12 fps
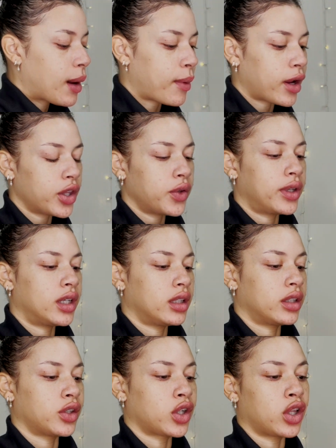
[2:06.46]
I brought you in a
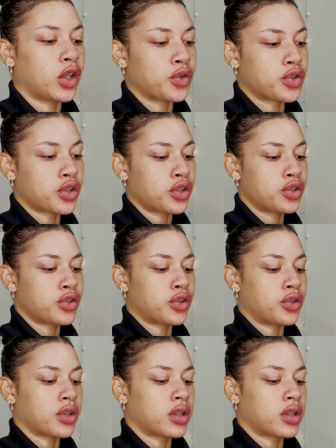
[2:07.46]
little closer so you